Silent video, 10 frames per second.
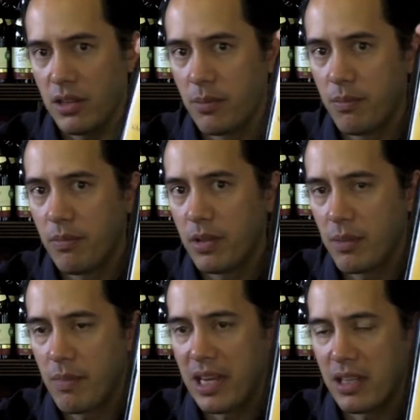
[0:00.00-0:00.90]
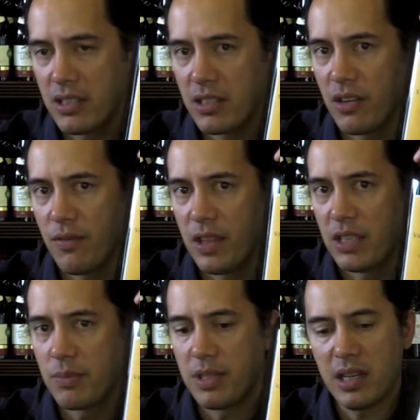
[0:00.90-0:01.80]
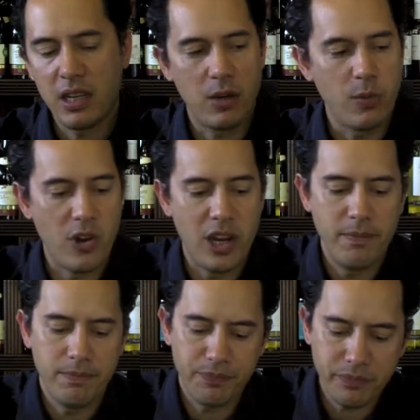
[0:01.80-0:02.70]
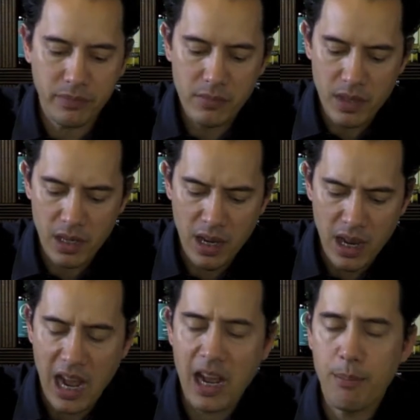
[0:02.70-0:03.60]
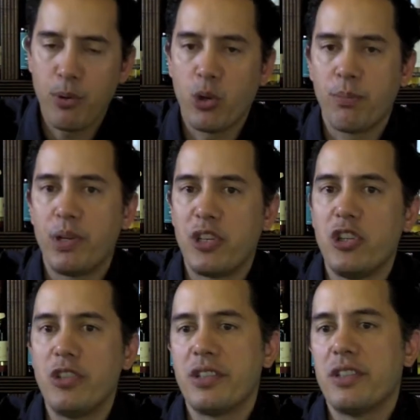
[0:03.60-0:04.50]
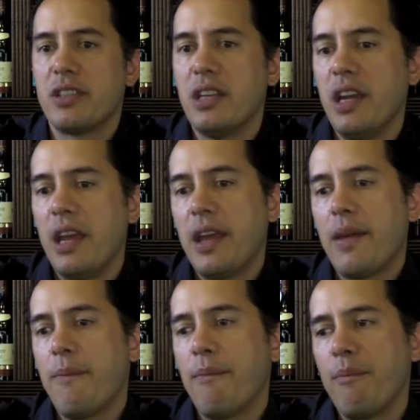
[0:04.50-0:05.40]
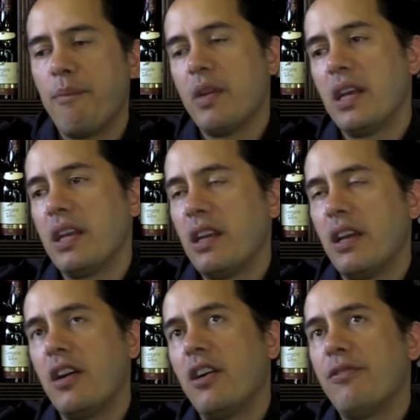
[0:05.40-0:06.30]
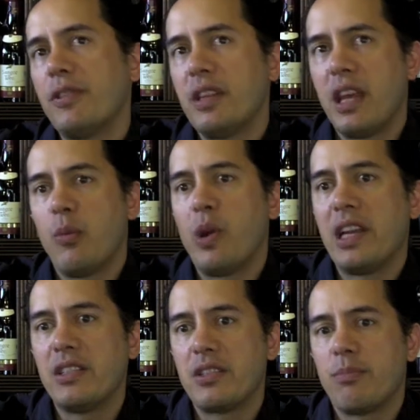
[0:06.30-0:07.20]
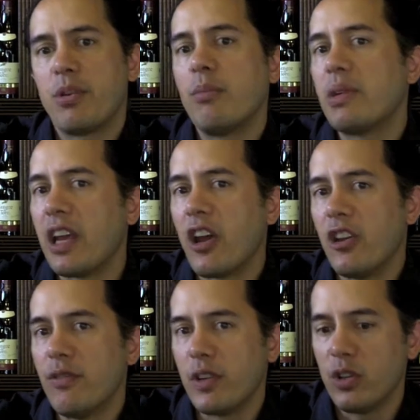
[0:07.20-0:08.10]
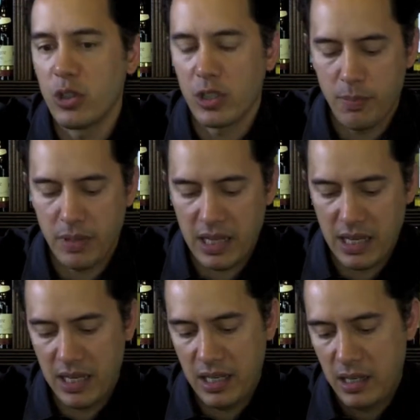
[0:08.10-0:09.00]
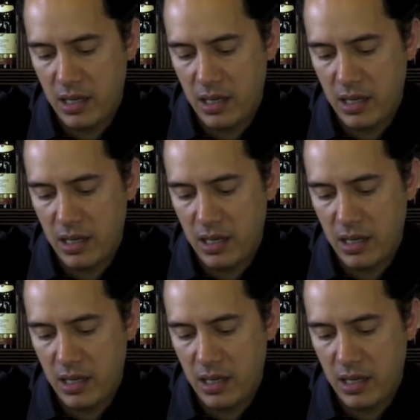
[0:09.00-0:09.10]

the makers of this particular wine, are port producers, and often their reds are probably overlooked, but they